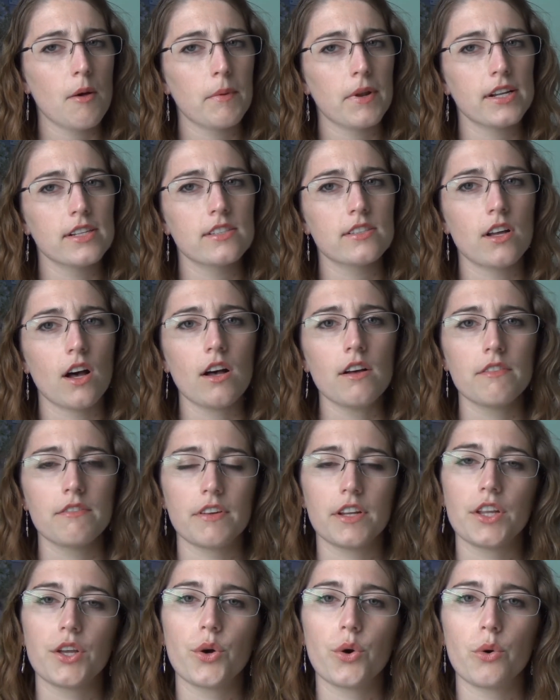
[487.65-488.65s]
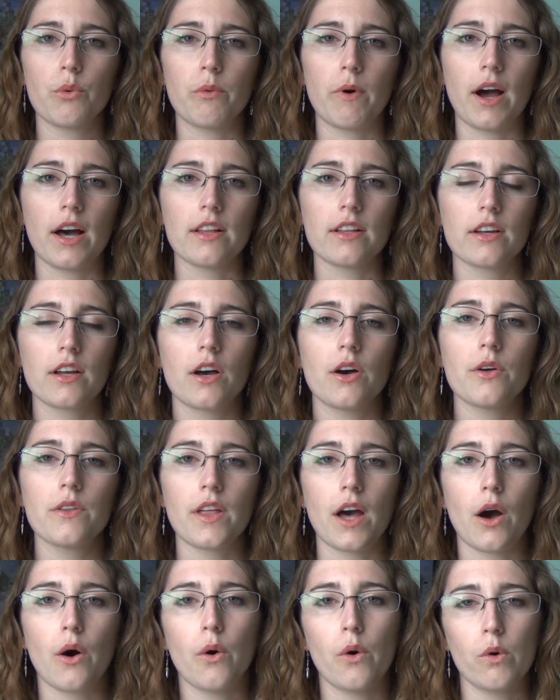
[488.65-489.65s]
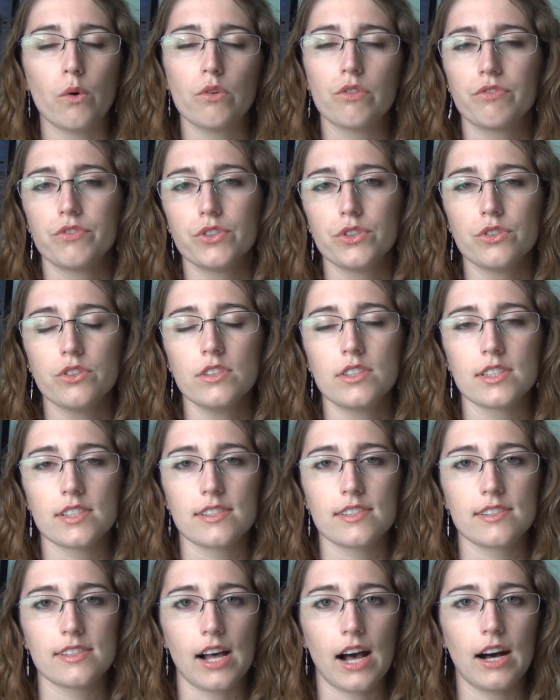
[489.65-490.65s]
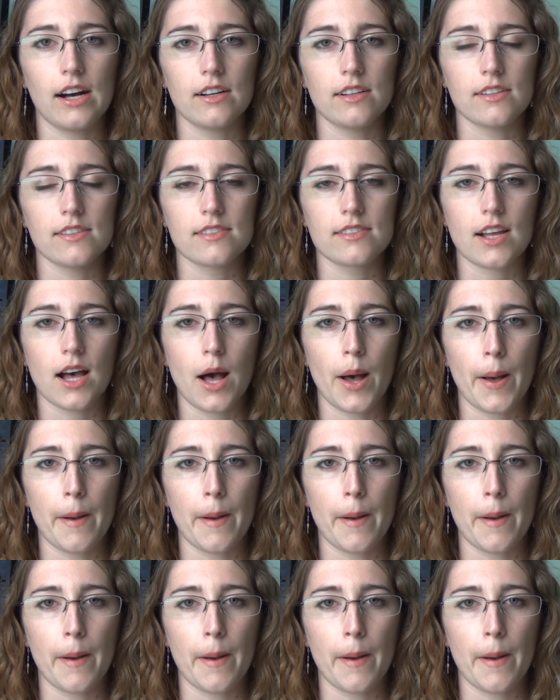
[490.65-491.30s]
but I saw a video a while ago that Whole Foods sells